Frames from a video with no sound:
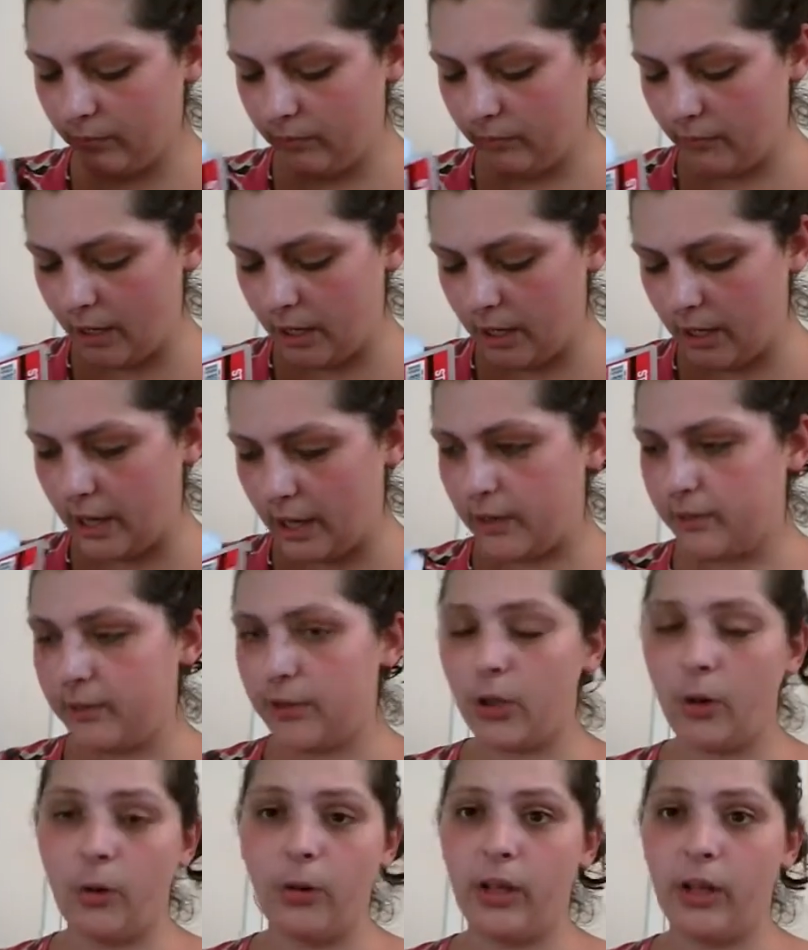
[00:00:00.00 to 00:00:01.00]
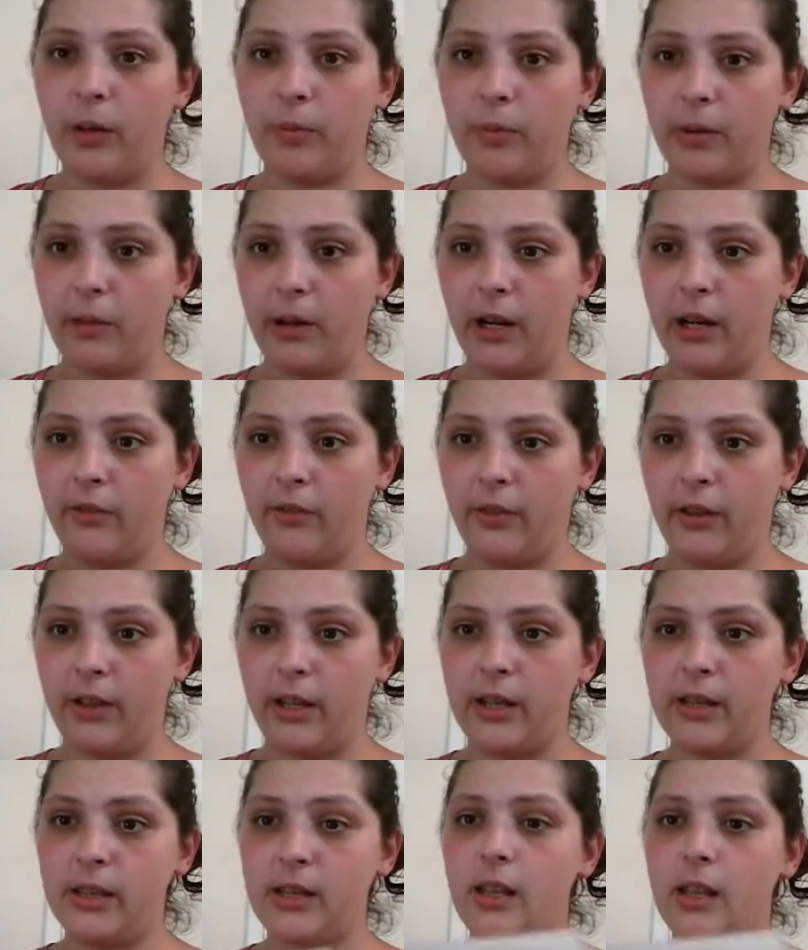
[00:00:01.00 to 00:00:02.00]
again, totally unprepared for
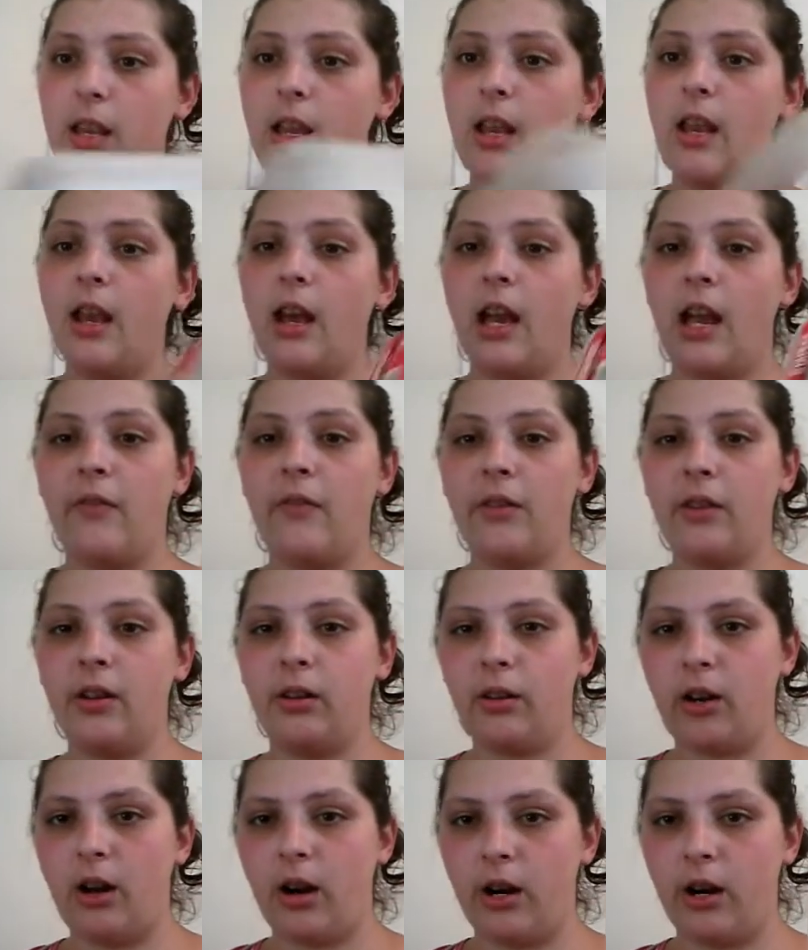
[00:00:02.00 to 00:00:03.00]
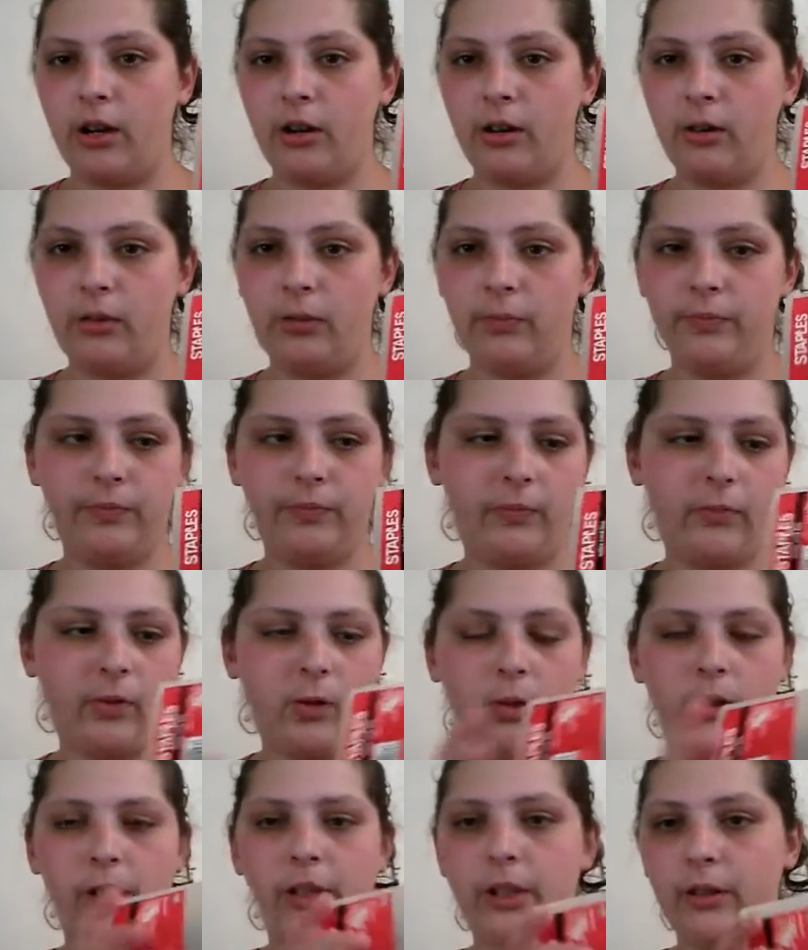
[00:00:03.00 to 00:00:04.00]
this. I have a little card
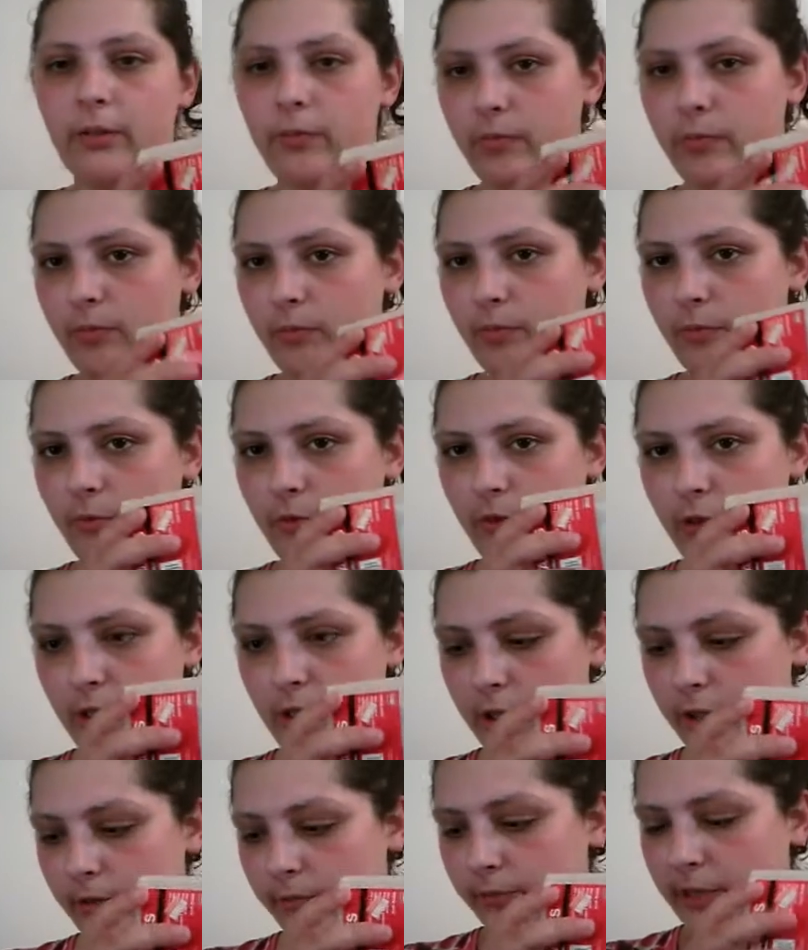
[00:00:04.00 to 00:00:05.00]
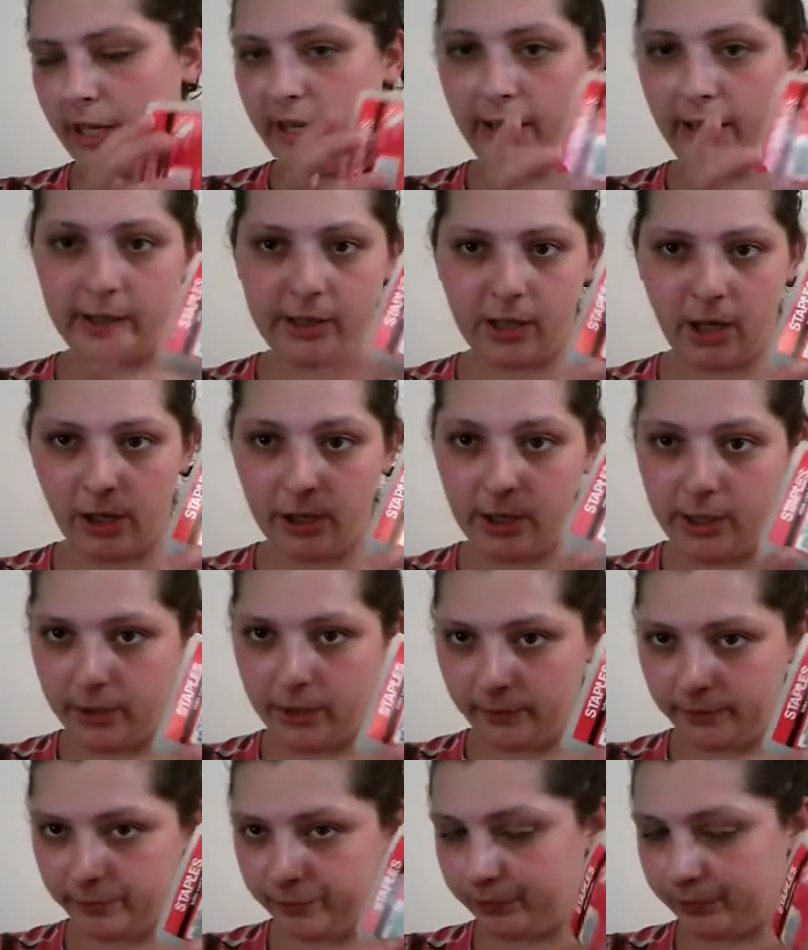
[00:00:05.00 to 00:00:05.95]
holder for index cards.